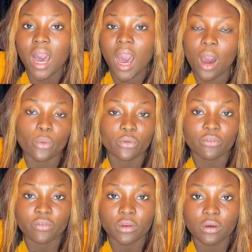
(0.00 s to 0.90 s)
how you
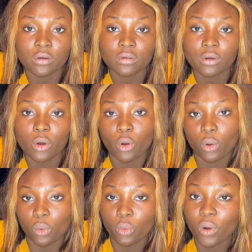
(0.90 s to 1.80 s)
feel
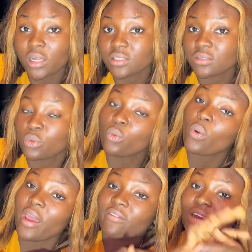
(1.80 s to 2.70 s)
or who has
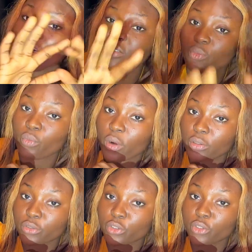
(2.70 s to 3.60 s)
whoever has
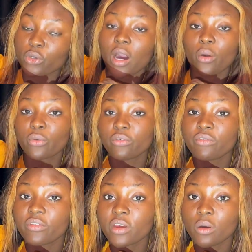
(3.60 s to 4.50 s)
wronged you how you
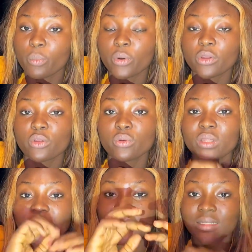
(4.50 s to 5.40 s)
feel but you
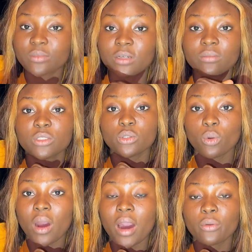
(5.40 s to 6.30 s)
letting them know
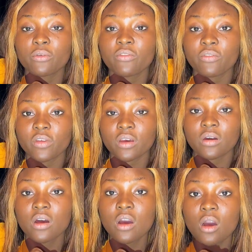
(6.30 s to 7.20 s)
how you feel
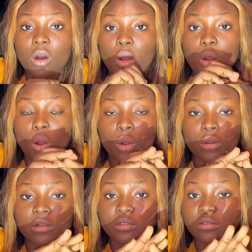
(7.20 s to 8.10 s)

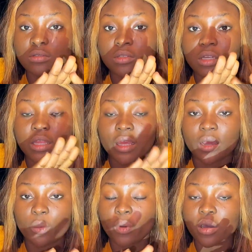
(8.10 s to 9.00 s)
or yeah
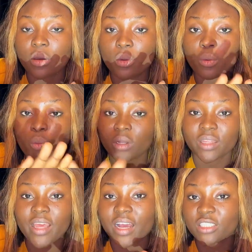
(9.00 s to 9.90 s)
what what
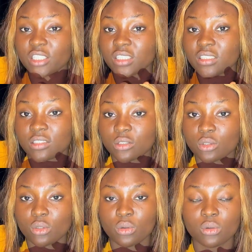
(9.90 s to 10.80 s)
they actually did
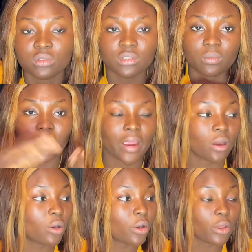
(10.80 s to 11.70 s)
to you some might
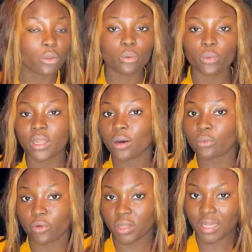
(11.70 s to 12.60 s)
hurt you without
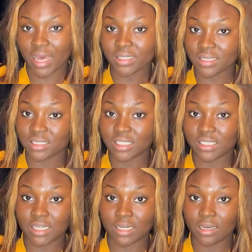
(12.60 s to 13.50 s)
realizing they
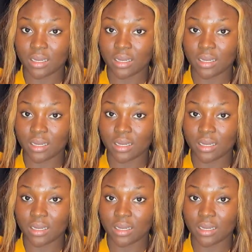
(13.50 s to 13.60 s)
did